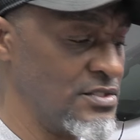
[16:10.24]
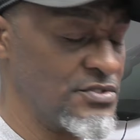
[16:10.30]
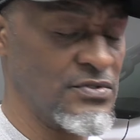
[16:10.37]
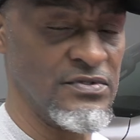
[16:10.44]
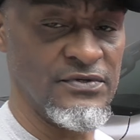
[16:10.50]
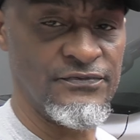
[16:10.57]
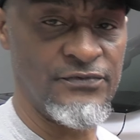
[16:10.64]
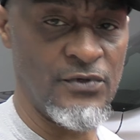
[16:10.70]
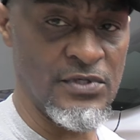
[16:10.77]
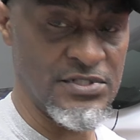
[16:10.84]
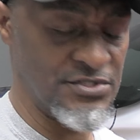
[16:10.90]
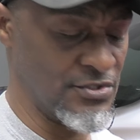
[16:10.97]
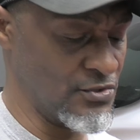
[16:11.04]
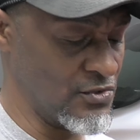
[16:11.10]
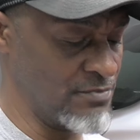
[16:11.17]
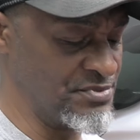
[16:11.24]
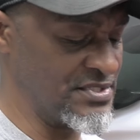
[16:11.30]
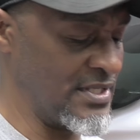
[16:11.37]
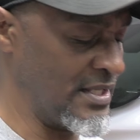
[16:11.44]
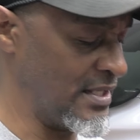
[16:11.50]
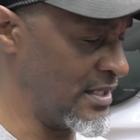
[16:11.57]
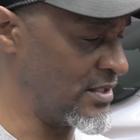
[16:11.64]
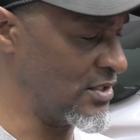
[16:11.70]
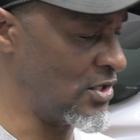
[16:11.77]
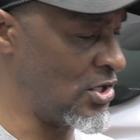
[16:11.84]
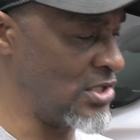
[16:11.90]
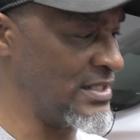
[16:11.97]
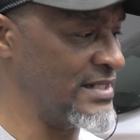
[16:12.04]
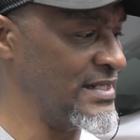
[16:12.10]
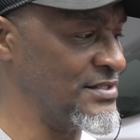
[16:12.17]
to the fork tubes and
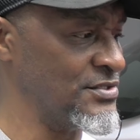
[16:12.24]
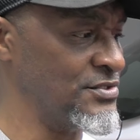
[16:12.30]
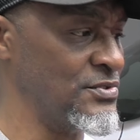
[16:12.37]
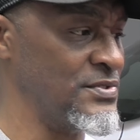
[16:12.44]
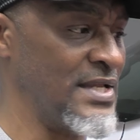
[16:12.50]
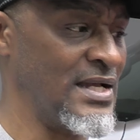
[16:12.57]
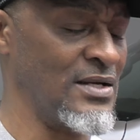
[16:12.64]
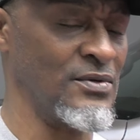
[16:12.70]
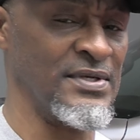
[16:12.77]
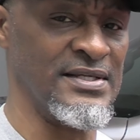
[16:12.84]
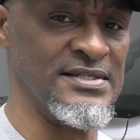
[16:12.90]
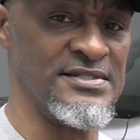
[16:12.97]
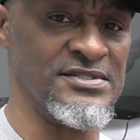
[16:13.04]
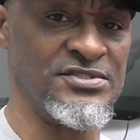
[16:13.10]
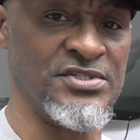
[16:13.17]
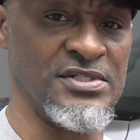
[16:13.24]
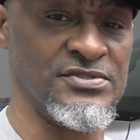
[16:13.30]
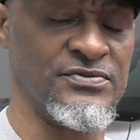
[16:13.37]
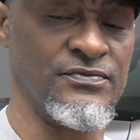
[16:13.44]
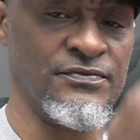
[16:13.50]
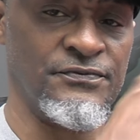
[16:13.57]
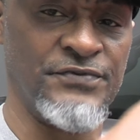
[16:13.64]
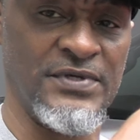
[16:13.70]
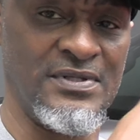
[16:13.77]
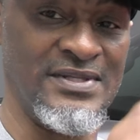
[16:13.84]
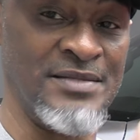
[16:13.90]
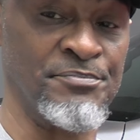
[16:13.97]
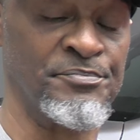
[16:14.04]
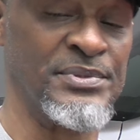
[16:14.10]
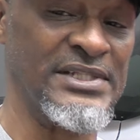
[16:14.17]
all I need to do now is just
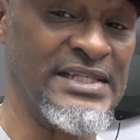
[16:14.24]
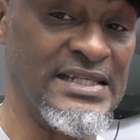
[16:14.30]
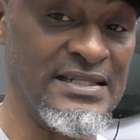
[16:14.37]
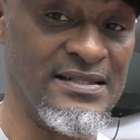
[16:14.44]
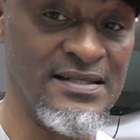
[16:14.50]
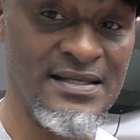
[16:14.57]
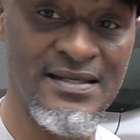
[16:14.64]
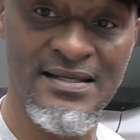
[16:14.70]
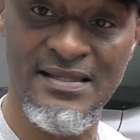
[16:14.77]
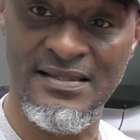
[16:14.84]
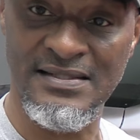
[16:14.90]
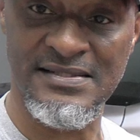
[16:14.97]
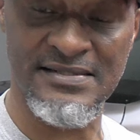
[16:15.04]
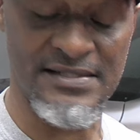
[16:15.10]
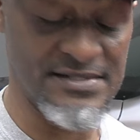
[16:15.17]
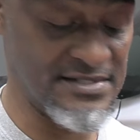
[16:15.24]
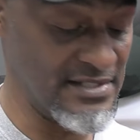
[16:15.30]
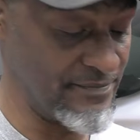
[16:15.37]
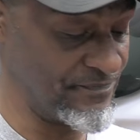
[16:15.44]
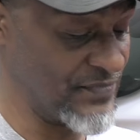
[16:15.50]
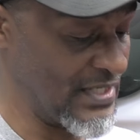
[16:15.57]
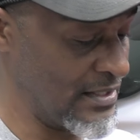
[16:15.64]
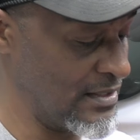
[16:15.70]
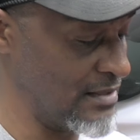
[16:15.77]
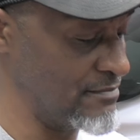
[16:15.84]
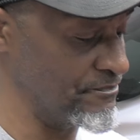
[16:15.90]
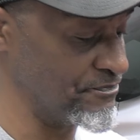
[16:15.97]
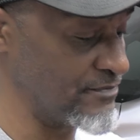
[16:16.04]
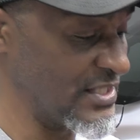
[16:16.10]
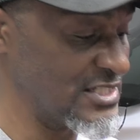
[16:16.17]
fill and bleed the system.
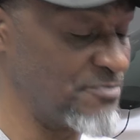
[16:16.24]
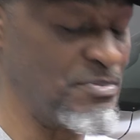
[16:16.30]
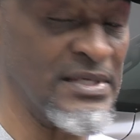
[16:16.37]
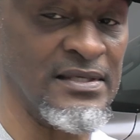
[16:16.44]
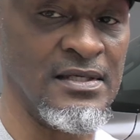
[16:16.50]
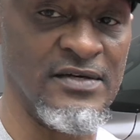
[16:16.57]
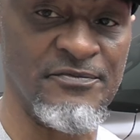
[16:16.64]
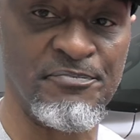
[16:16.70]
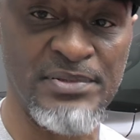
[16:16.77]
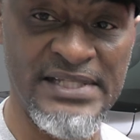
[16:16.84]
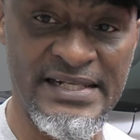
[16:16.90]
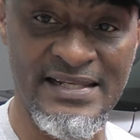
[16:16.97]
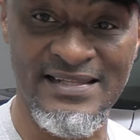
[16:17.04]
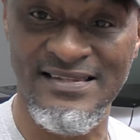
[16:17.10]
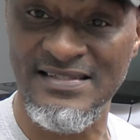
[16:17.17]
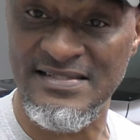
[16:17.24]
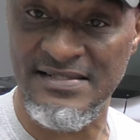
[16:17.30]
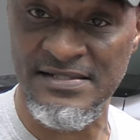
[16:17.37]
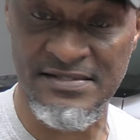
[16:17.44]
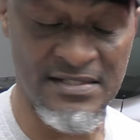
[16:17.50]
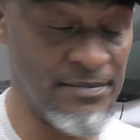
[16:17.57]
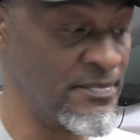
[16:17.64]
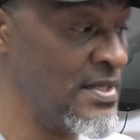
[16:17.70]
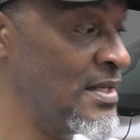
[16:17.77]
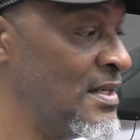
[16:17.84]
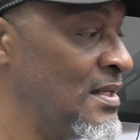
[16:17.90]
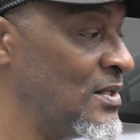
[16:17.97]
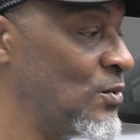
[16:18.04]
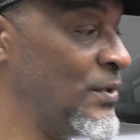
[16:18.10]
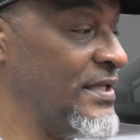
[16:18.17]
Um, speaking of bleeding the system,
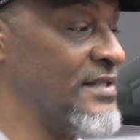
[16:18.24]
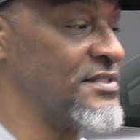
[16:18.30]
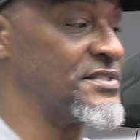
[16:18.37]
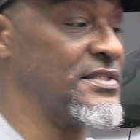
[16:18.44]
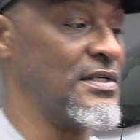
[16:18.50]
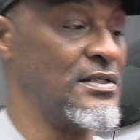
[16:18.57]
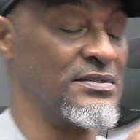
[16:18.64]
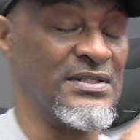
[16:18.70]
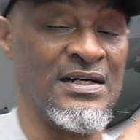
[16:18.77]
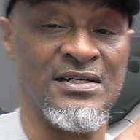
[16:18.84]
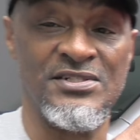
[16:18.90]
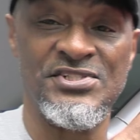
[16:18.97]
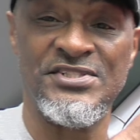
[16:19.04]
we installed our